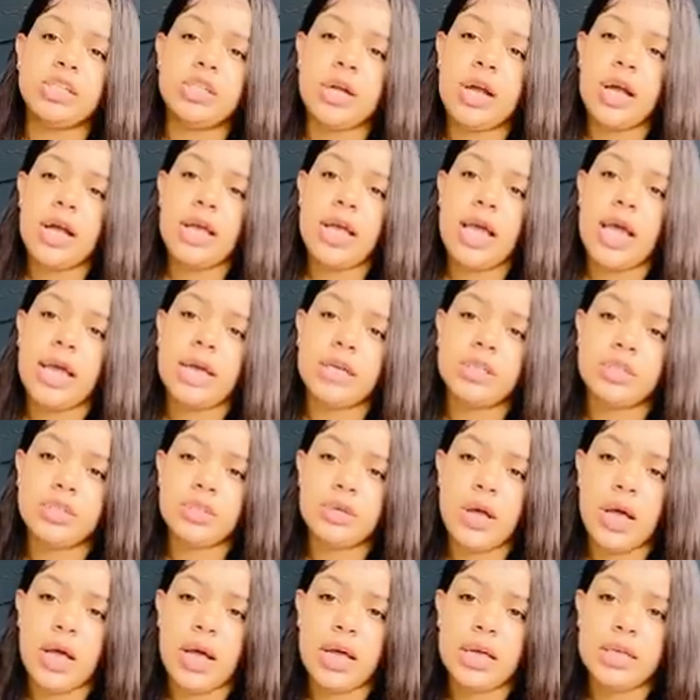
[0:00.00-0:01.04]
I ask you
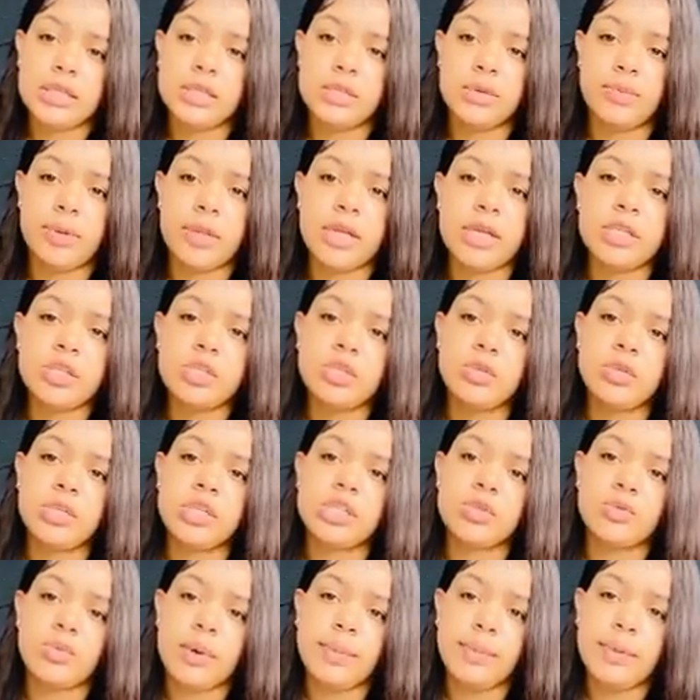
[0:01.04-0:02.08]
guys to please do
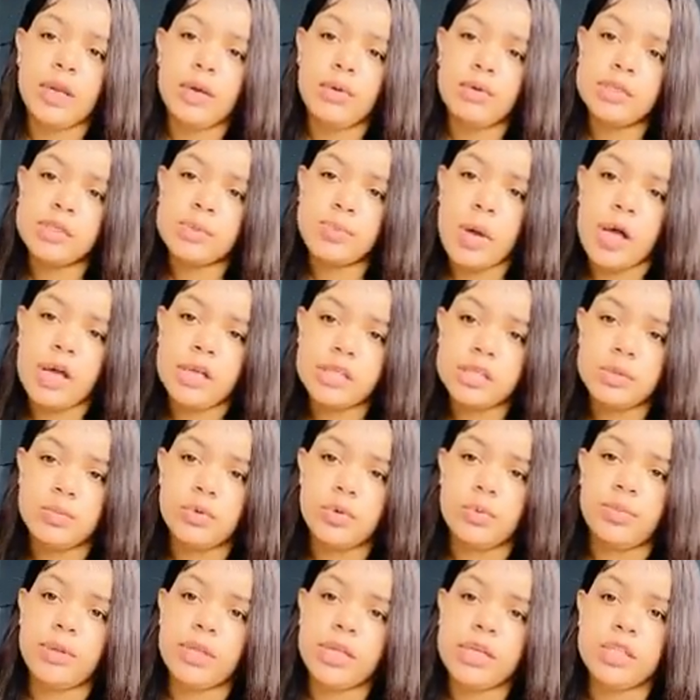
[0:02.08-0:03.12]
this remedy
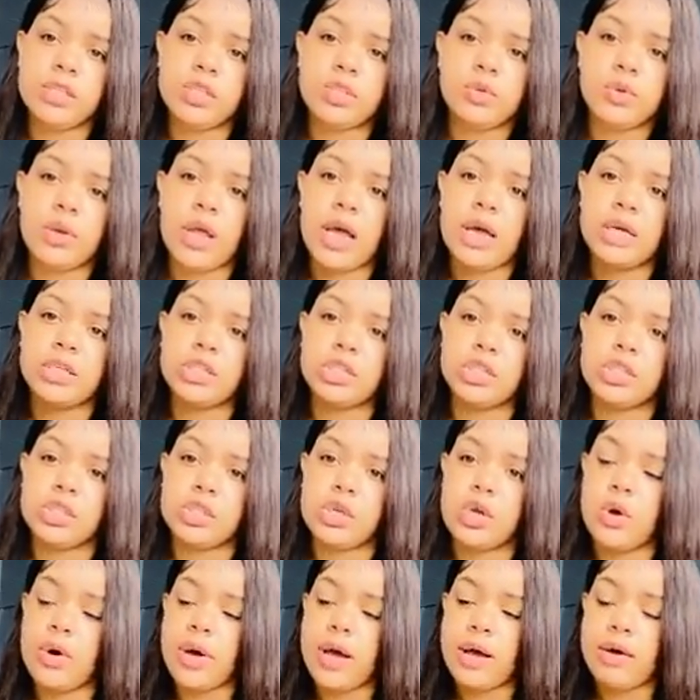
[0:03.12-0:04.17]
responsible. Please do not just
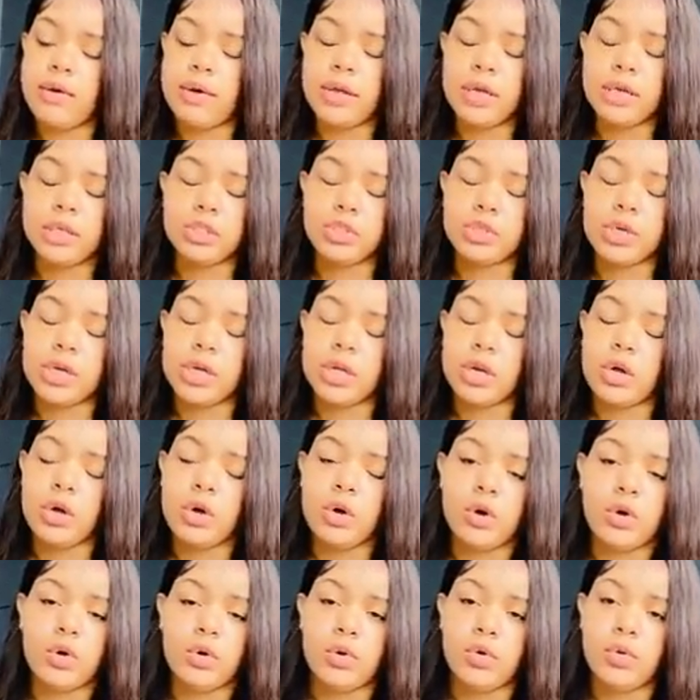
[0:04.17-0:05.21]
go out here drinking a
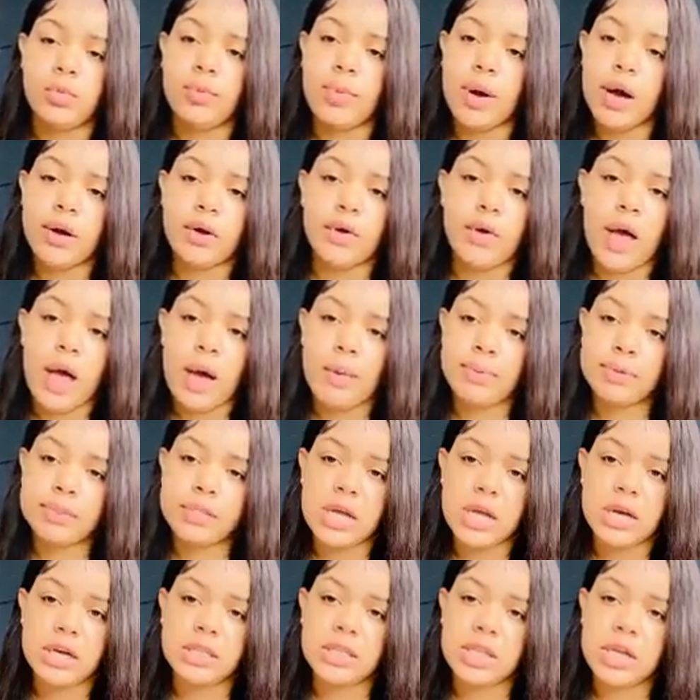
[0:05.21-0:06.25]
whole bottle of apple
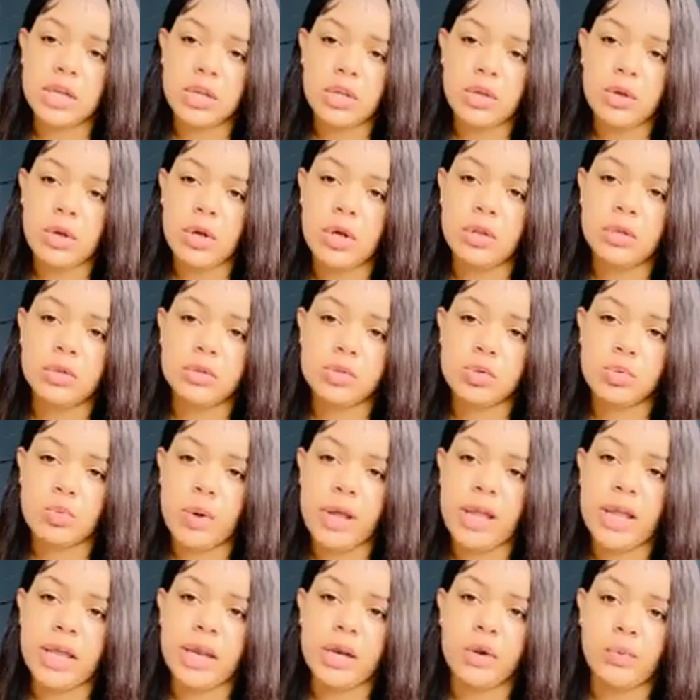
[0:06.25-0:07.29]
cider thinking you're going to lose
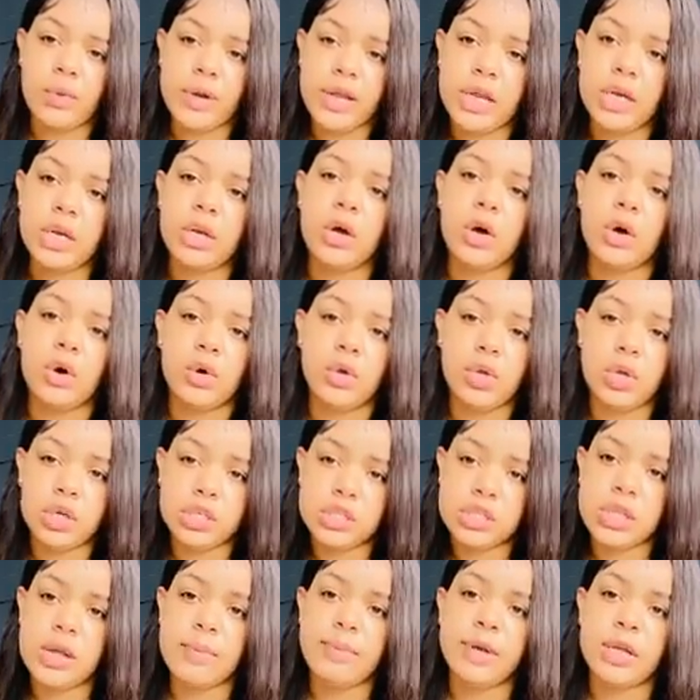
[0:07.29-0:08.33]
weight in a week. No, your
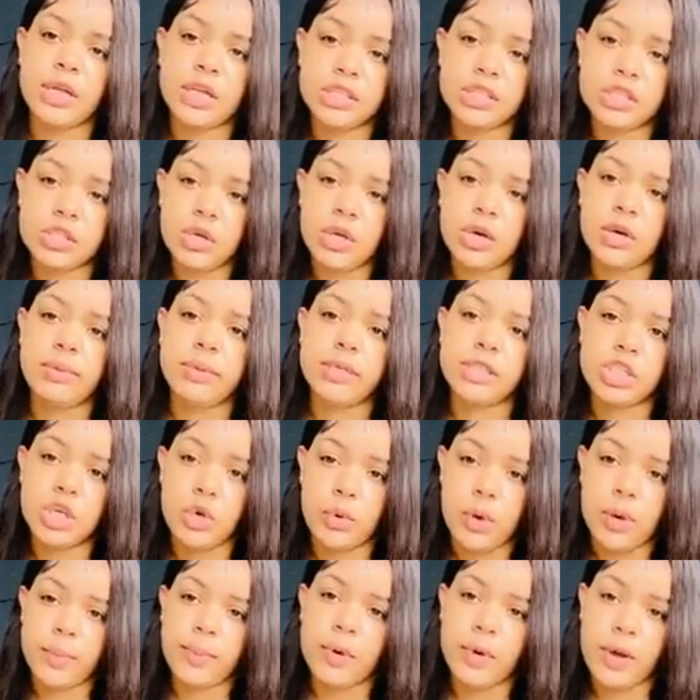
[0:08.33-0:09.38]
stomach is going to be
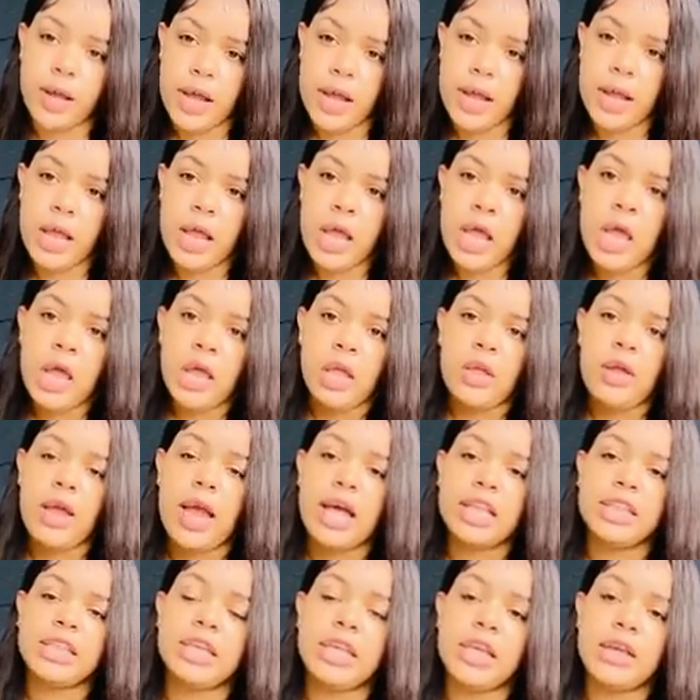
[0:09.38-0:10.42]
tore up, okay? You
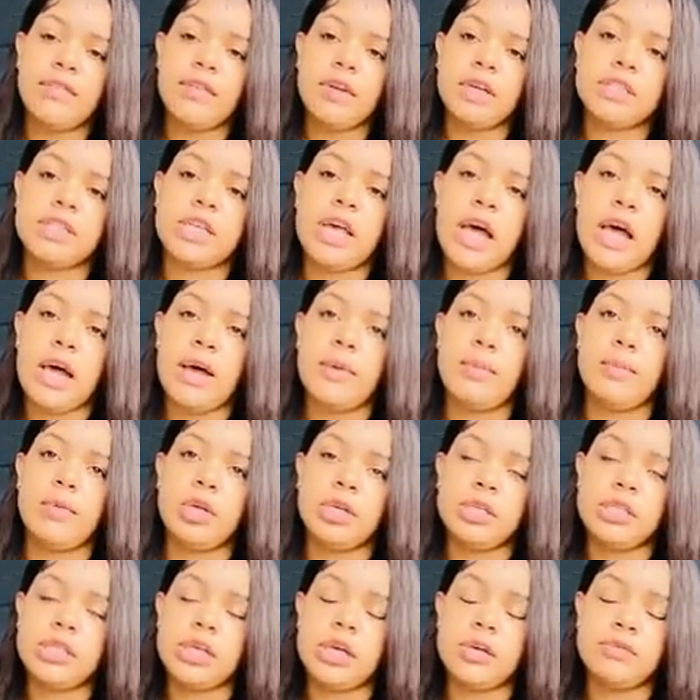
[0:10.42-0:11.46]
have to give
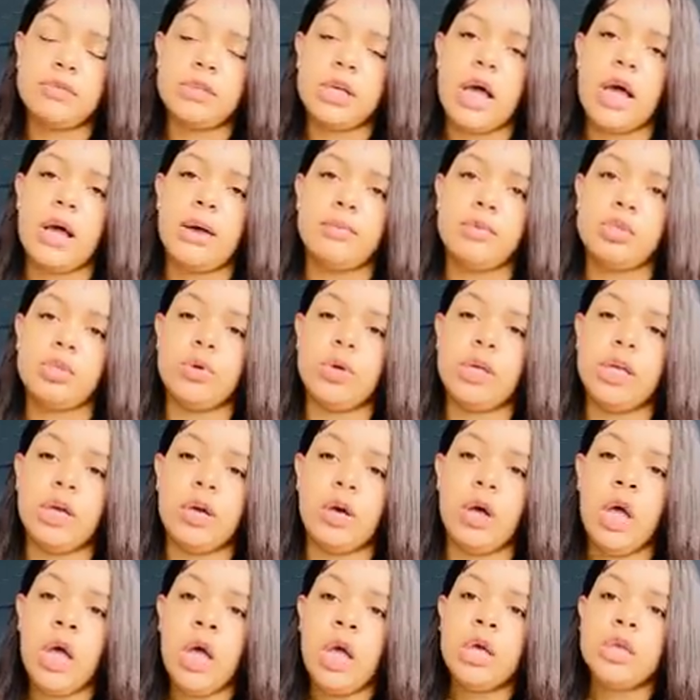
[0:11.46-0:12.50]
yourself time to heal.
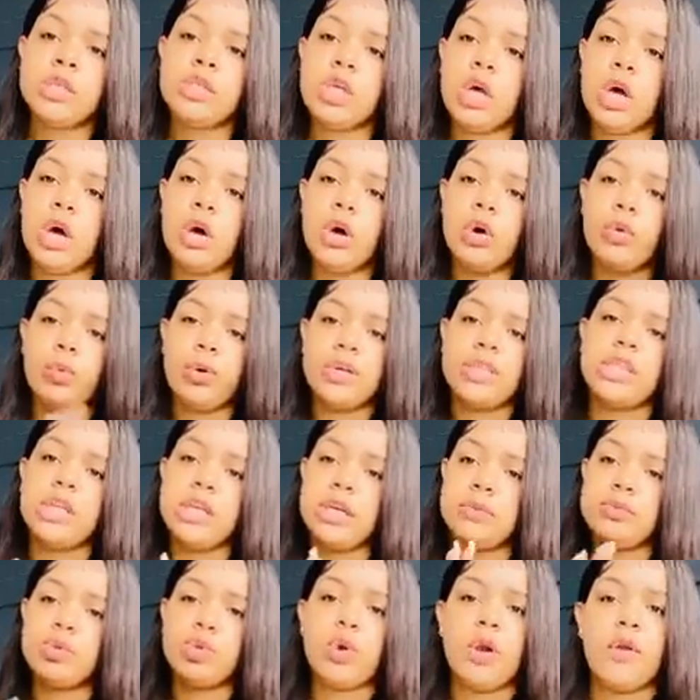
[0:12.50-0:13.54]
So within
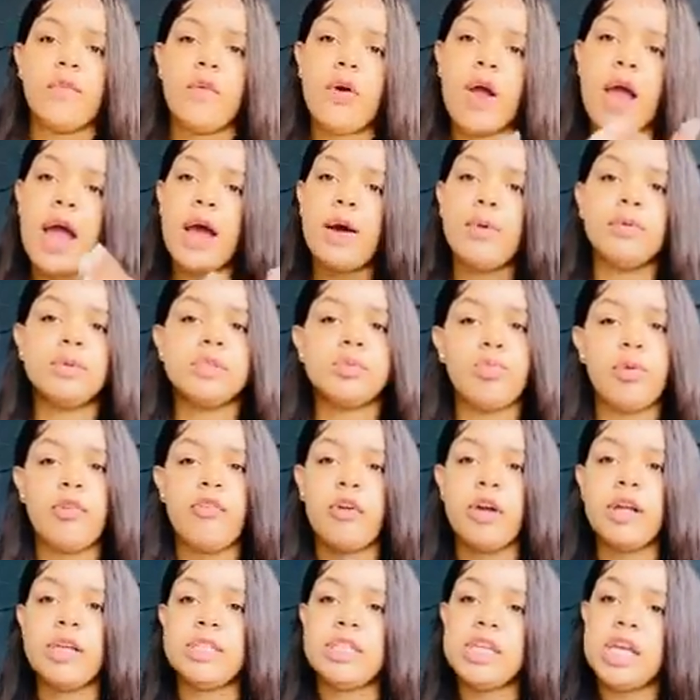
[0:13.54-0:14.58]
them 24 hours
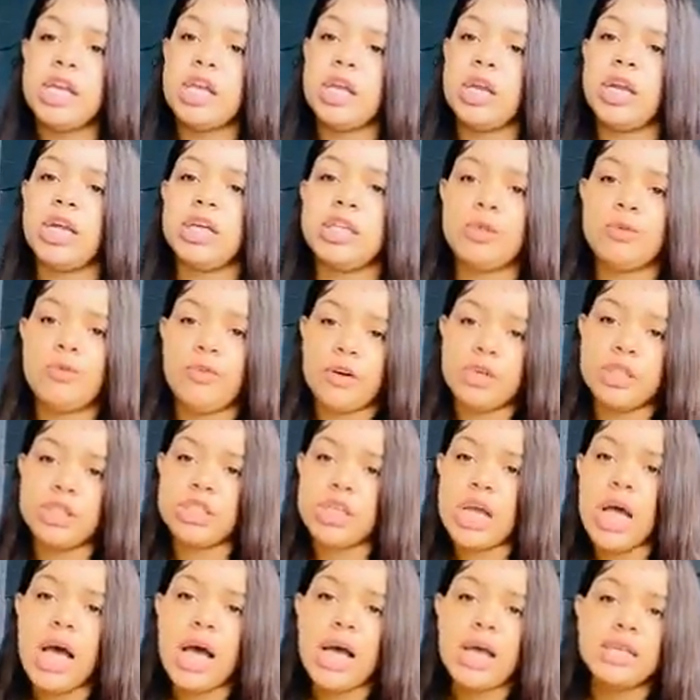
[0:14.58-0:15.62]
before you take your next 4
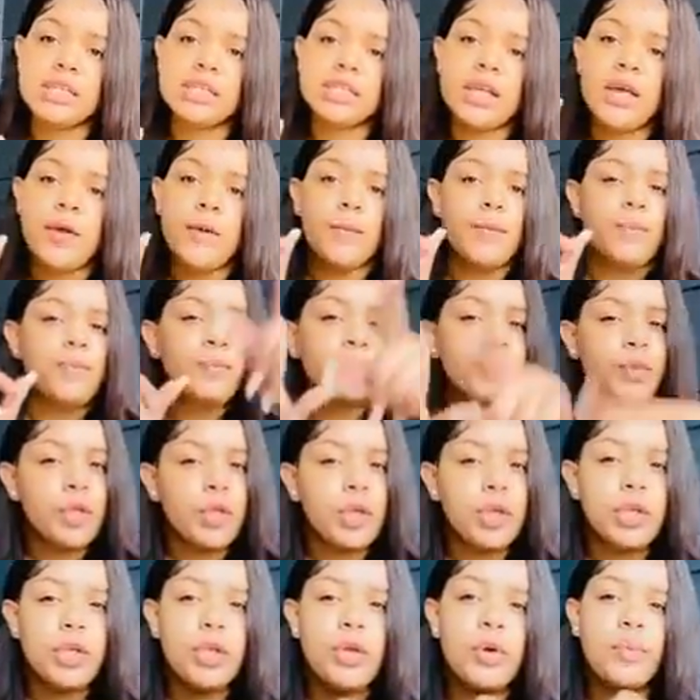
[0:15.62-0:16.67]
shots,
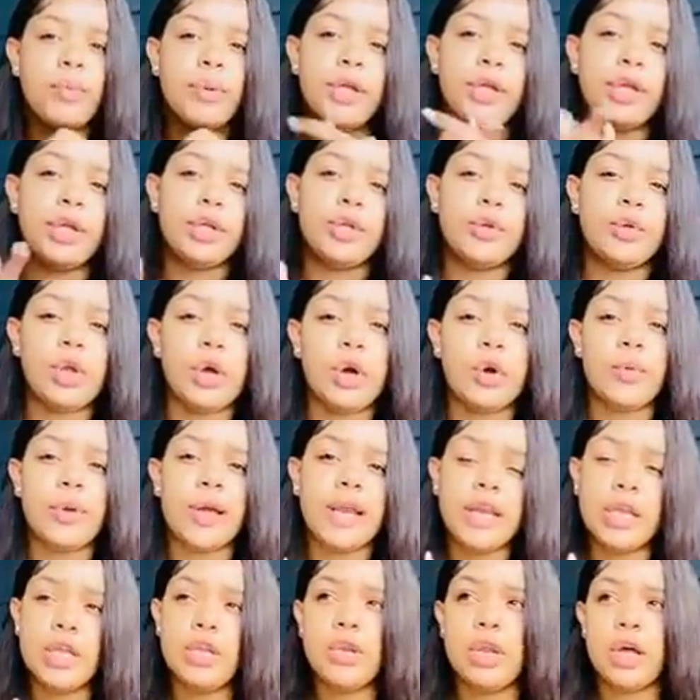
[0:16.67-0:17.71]
you'll be, you know,
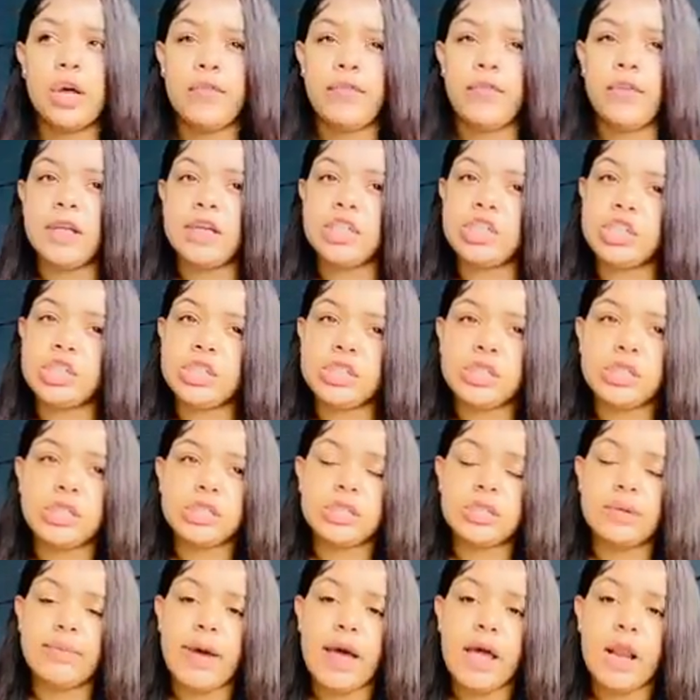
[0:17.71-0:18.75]
ready, you know, flush your
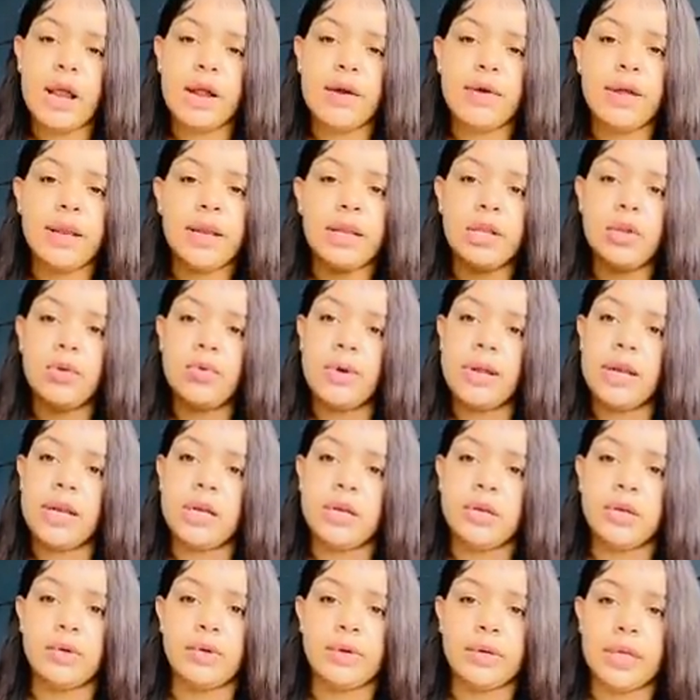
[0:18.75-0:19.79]
system out already. You ready to
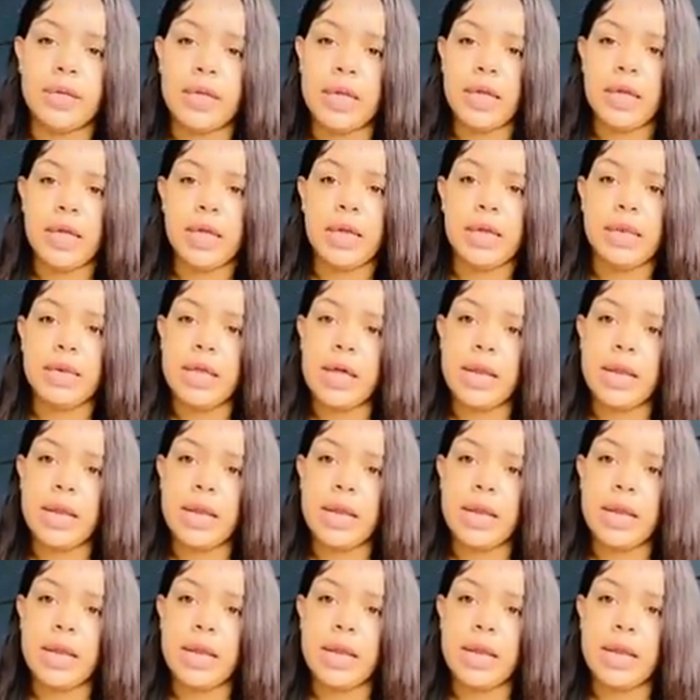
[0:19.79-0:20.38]
do it again.